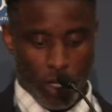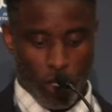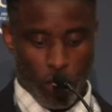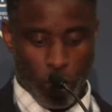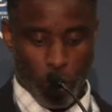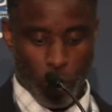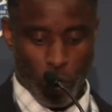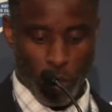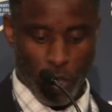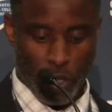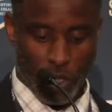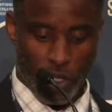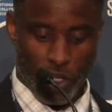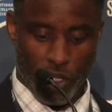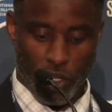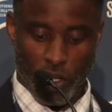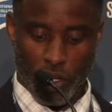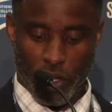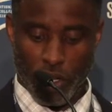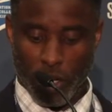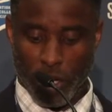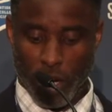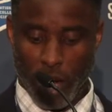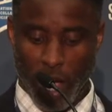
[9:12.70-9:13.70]
to
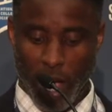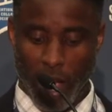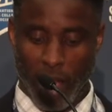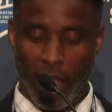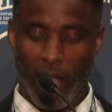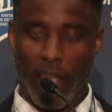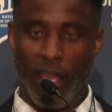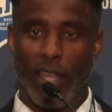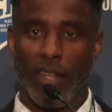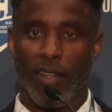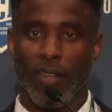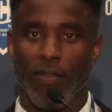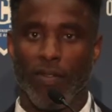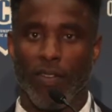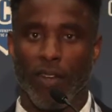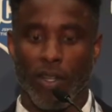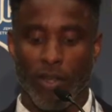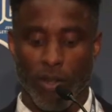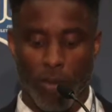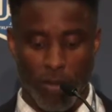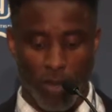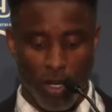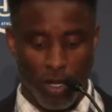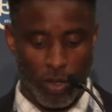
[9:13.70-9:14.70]
ensure I had the
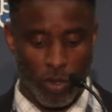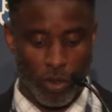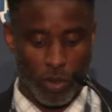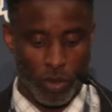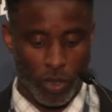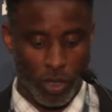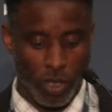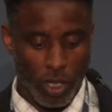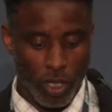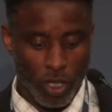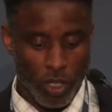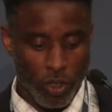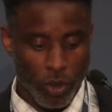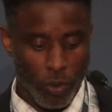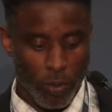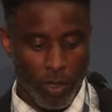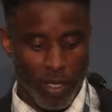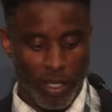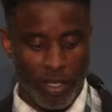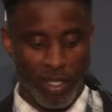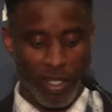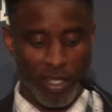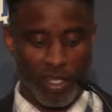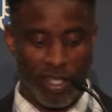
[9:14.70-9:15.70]
fundamentals to
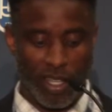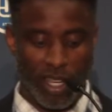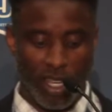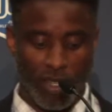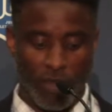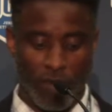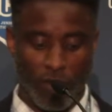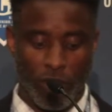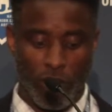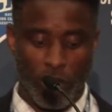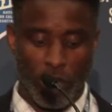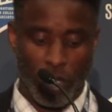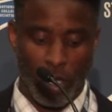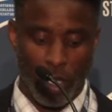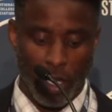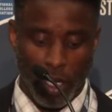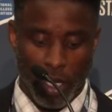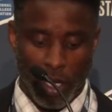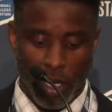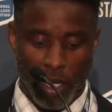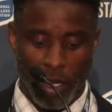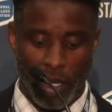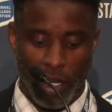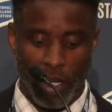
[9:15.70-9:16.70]
be successful
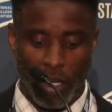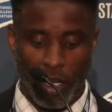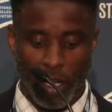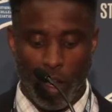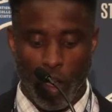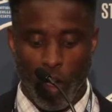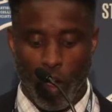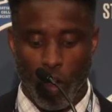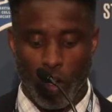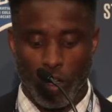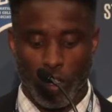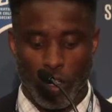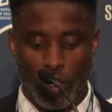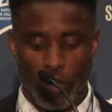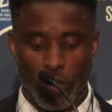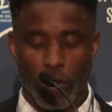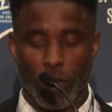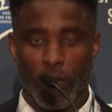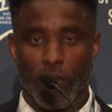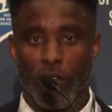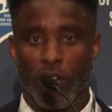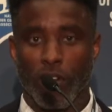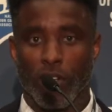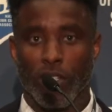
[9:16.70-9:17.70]
in a large
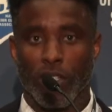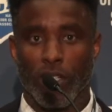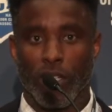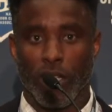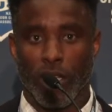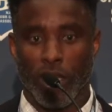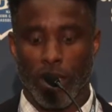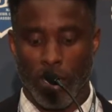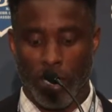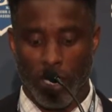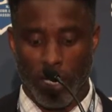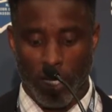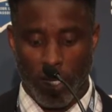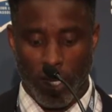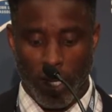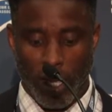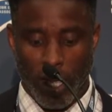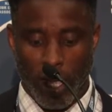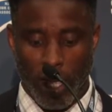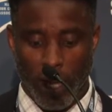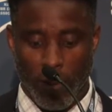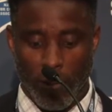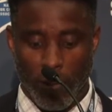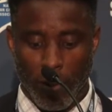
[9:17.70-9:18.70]
university
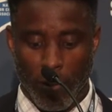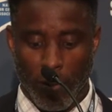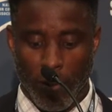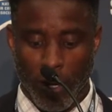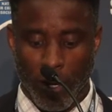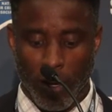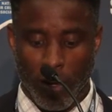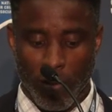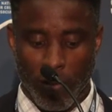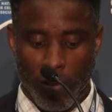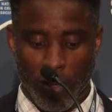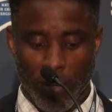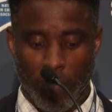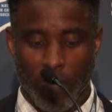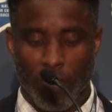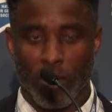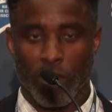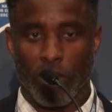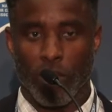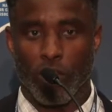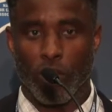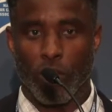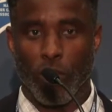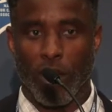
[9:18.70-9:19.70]
and prepared me for
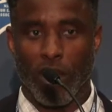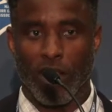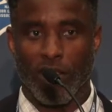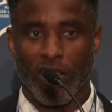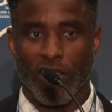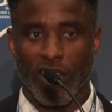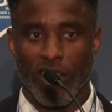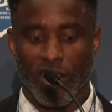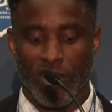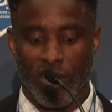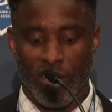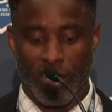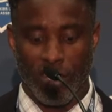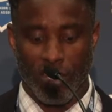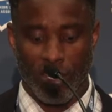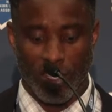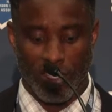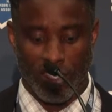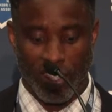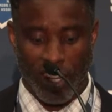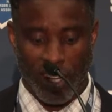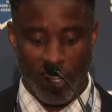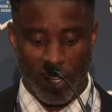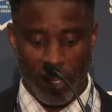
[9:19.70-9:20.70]
the transition to
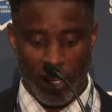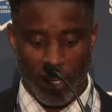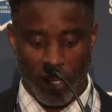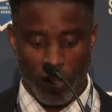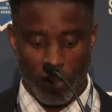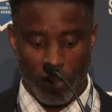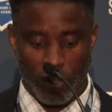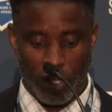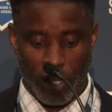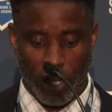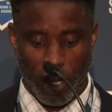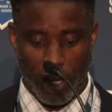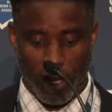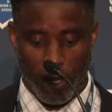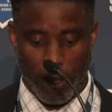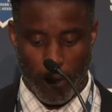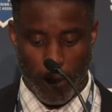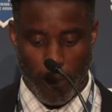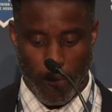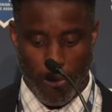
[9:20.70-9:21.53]
San Diego State.